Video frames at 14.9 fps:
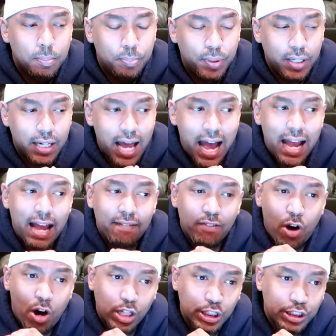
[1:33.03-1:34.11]
but I
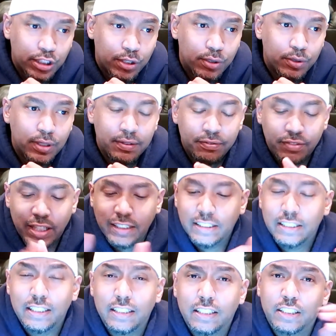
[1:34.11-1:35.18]
have also
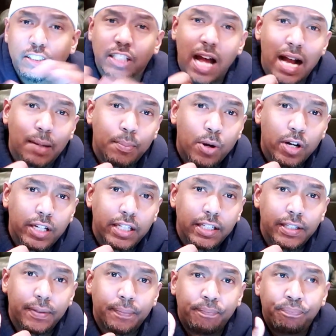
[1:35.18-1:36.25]
invested in the stock
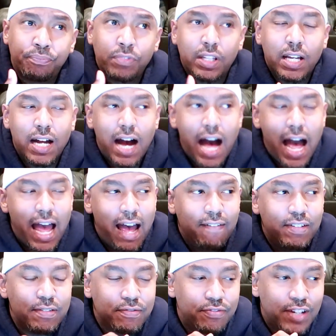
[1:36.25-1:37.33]
market. I
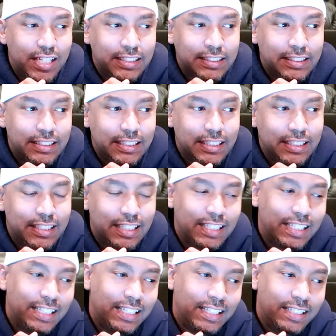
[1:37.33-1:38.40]
have invested
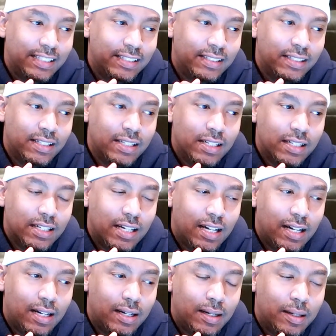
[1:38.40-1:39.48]
in
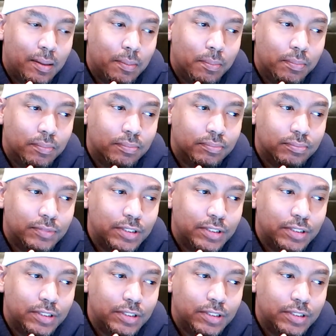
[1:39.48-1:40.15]
bonds.